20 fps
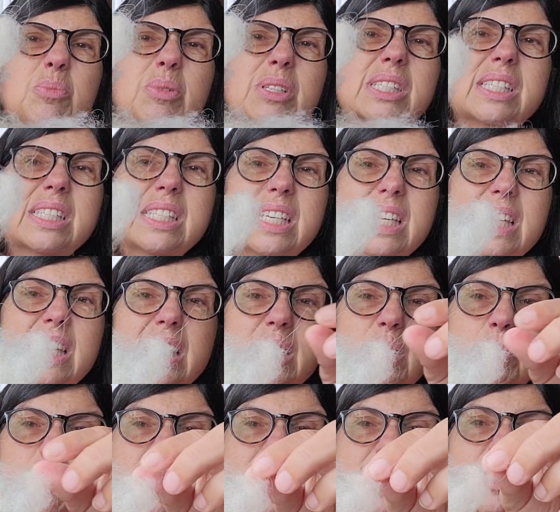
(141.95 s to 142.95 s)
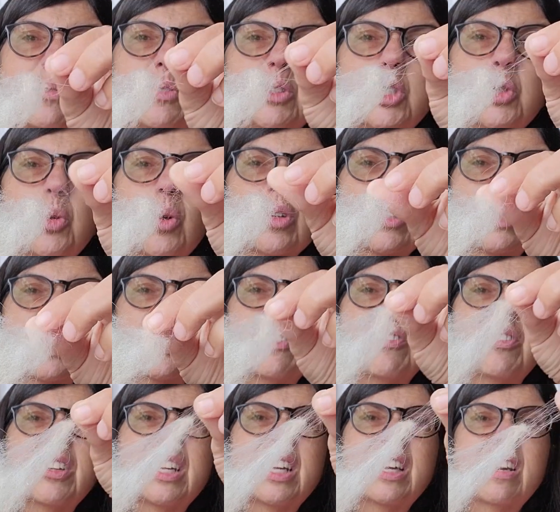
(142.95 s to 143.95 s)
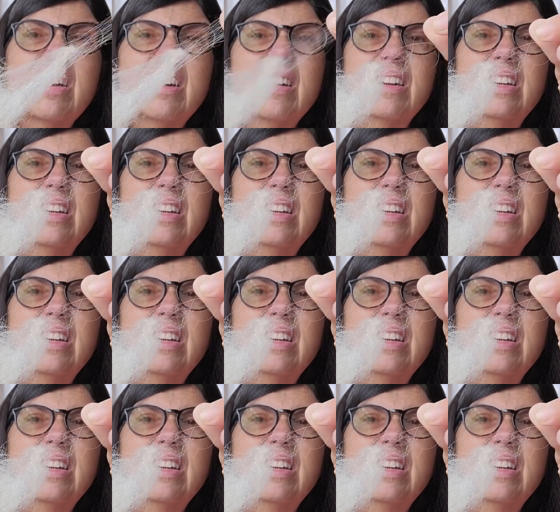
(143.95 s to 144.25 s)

But see these bits of short stuff in here?